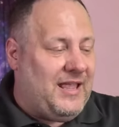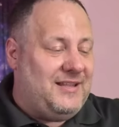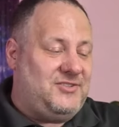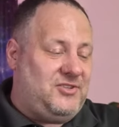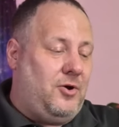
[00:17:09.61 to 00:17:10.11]

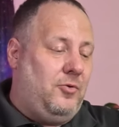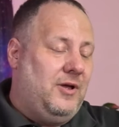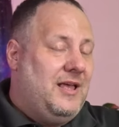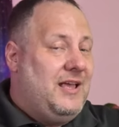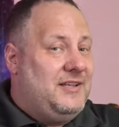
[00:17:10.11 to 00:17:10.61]
And
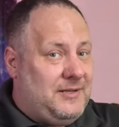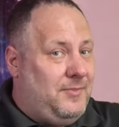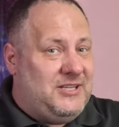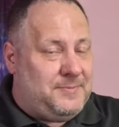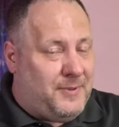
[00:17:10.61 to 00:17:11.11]
so
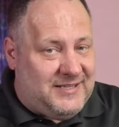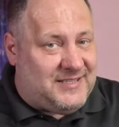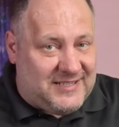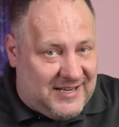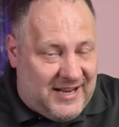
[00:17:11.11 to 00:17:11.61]
some of these
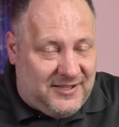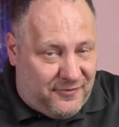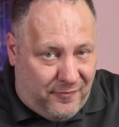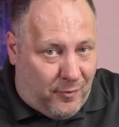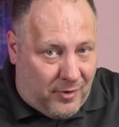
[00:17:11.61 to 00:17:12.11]
places connect
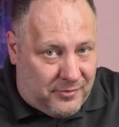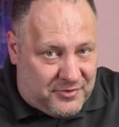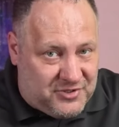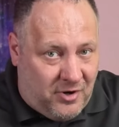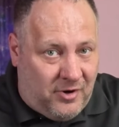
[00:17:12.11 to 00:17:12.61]
to four
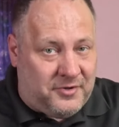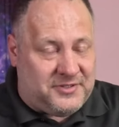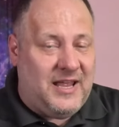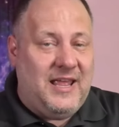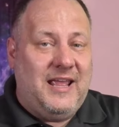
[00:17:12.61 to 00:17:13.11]
other
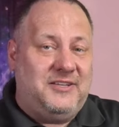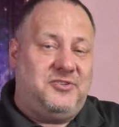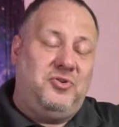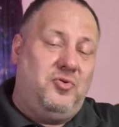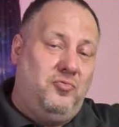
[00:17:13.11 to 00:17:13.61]
stars. And
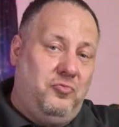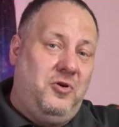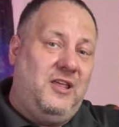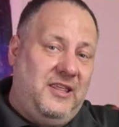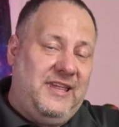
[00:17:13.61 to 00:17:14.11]
so you
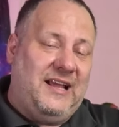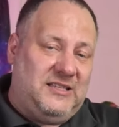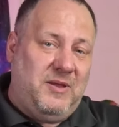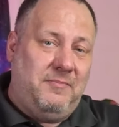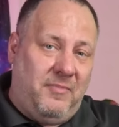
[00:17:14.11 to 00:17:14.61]
really
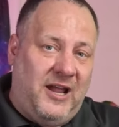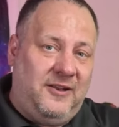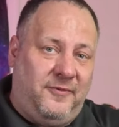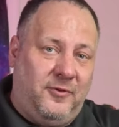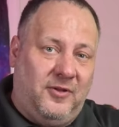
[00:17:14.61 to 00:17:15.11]
have to be
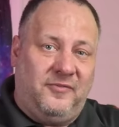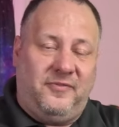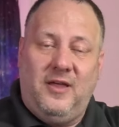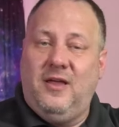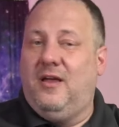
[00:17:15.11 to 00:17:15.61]
mindful of